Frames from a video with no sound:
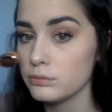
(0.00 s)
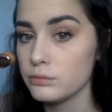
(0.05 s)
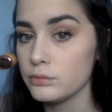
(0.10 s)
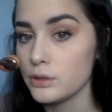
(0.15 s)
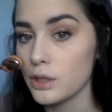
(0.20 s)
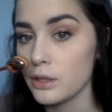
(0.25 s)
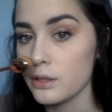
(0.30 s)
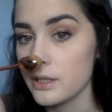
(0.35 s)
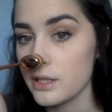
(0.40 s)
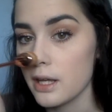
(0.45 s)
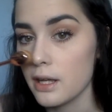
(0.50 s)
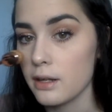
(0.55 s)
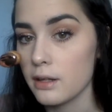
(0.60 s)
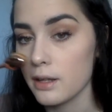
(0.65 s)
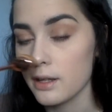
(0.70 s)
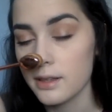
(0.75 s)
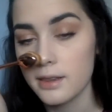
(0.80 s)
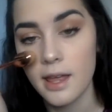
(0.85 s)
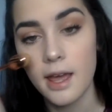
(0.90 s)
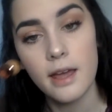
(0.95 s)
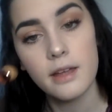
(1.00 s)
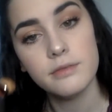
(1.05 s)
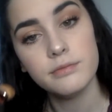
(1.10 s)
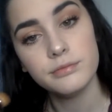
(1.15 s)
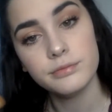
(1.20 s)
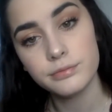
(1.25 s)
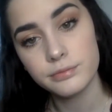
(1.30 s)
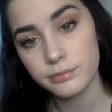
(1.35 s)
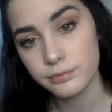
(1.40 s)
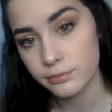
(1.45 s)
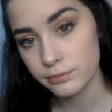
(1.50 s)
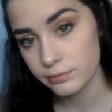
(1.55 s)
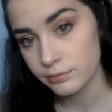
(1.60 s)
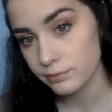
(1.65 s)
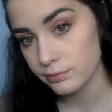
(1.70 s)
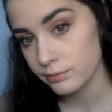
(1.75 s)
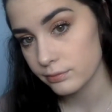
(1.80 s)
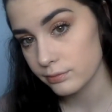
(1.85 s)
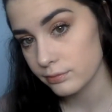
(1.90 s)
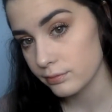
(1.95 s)
So on the end like that.
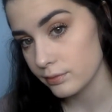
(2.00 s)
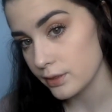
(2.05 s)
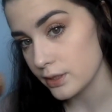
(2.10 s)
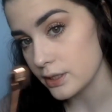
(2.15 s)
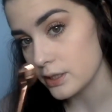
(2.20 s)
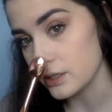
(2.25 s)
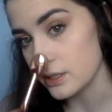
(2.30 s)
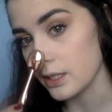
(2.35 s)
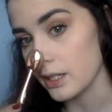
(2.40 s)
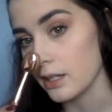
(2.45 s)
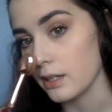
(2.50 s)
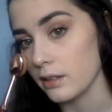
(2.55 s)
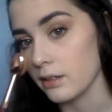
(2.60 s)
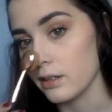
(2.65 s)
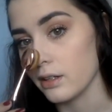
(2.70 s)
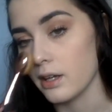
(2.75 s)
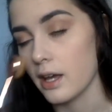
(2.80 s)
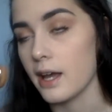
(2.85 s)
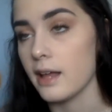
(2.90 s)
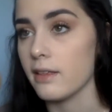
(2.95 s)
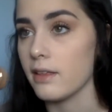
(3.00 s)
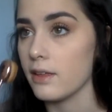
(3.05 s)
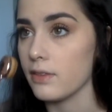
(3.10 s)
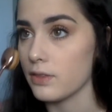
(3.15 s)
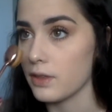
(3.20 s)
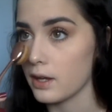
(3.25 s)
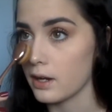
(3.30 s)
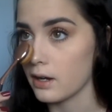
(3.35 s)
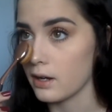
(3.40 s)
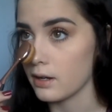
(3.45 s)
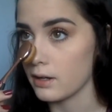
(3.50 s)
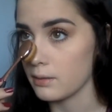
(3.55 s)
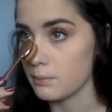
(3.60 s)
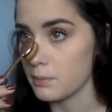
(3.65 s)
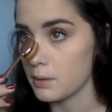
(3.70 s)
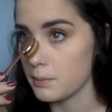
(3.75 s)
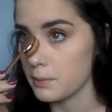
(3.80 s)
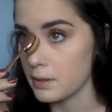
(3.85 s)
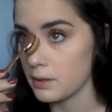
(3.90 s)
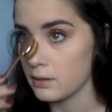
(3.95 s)
Just to get a little highlight there and
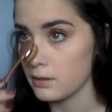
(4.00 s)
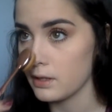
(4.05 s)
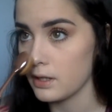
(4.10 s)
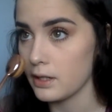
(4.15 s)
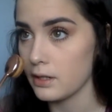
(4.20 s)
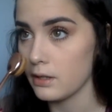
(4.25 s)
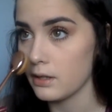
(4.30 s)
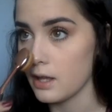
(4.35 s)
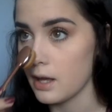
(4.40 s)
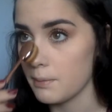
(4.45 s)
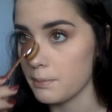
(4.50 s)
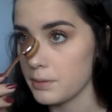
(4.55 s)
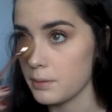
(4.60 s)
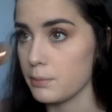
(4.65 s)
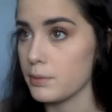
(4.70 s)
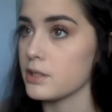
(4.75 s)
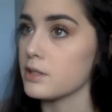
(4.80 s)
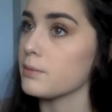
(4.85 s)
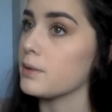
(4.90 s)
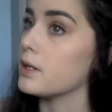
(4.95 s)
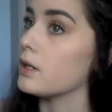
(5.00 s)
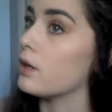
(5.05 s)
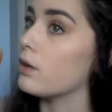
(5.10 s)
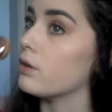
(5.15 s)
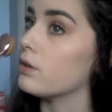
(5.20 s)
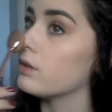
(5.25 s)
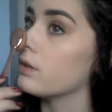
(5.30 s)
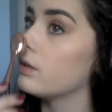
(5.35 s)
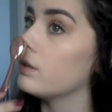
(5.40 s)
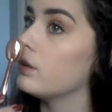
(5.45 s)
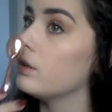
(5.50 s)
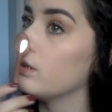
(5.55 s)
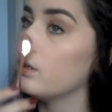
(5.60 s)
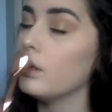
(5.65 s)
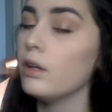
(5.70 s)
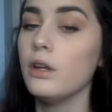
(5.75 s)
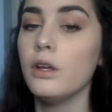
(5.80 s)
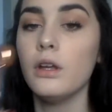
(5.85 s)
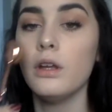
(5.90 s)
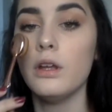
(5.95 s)
maybe a little up the bridge of my nose.
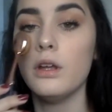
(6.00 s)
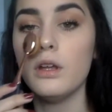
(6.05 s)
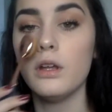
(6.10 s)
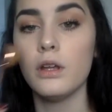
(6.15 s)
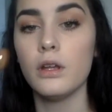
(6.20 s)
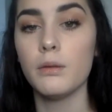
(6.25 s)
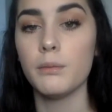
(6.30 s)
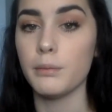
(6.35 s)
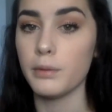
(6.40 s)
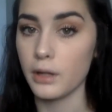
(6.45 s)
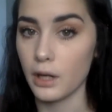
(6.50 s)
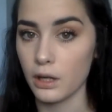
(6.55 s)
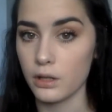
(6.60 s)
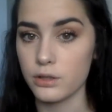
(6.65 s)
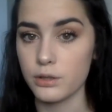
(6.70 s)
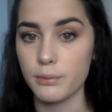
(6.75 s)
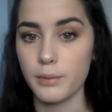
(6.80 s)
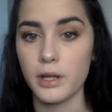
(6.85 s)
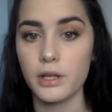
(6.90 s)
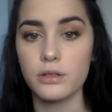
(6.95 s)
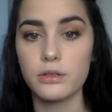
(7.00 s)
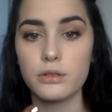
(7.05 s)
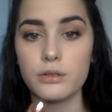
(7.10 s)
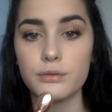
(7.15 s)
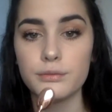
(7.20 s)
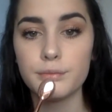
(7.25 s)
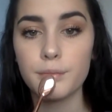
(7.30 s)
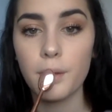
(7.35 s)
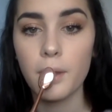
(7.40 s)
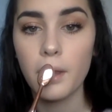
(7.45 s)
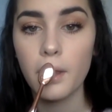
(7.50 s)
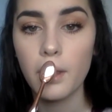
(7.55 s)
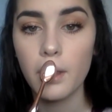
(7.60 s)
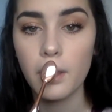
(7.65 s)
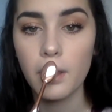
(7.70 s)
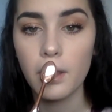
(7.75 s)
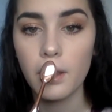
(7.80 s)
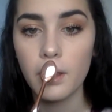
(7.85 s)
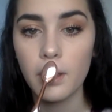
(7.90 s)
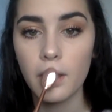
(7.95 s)
Not too much.
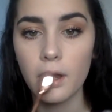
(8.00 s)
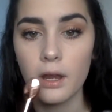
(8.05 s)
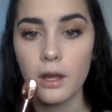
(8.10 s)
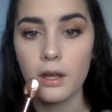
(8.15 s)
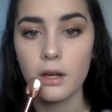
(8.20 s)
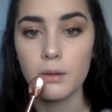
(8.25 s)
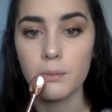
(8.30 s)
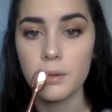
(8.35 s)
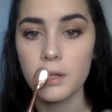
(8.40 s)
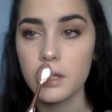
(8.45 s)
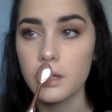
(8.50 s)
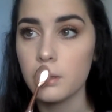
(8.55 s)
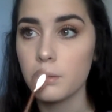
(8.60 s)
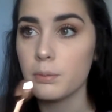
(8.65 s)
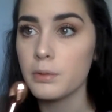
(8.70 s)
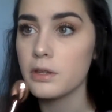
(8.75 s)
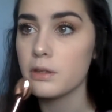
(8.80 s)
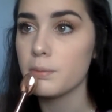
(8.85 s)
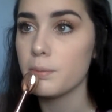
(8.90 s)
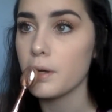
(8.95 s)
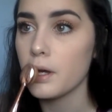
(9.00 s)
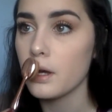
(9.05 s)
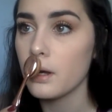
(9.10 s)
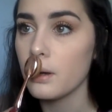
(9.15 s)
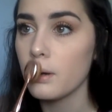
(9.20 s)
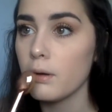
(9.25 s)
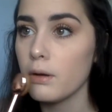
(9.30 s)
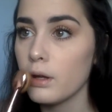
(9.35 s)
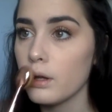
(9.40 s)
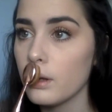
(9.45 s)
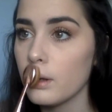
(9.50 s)
And on my Cupid's bow.